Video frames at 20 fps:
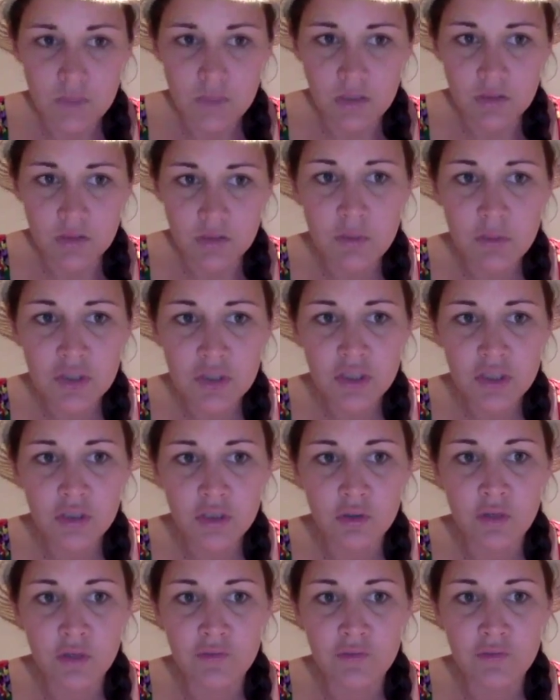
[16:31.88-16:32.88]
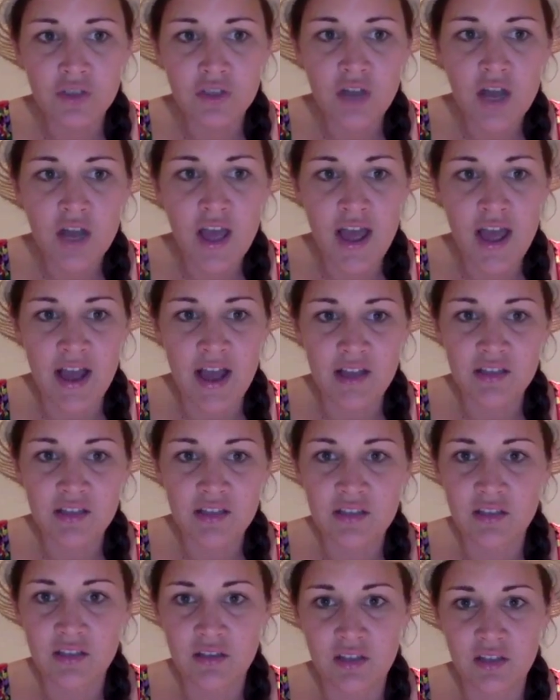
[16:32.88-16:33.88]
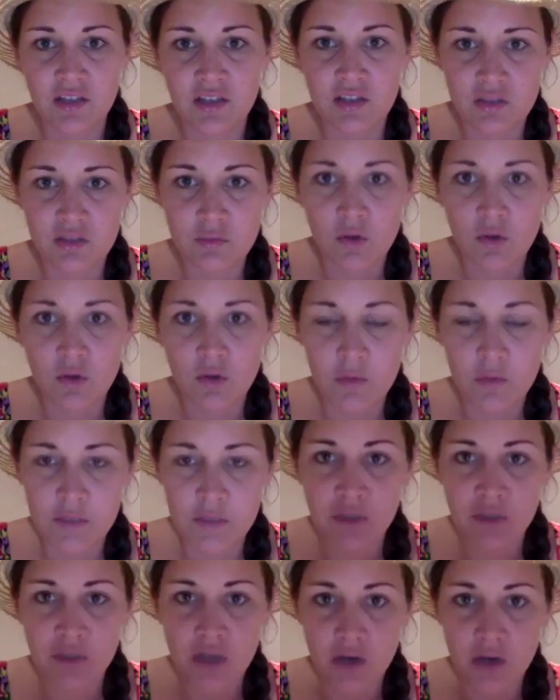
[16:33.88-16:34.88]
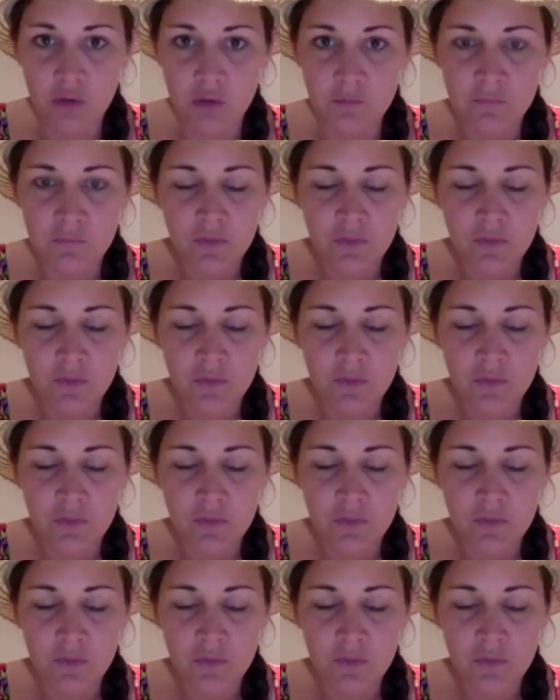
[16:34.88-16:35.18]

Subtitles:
Number 2, if you do not ask, the answer will always be no.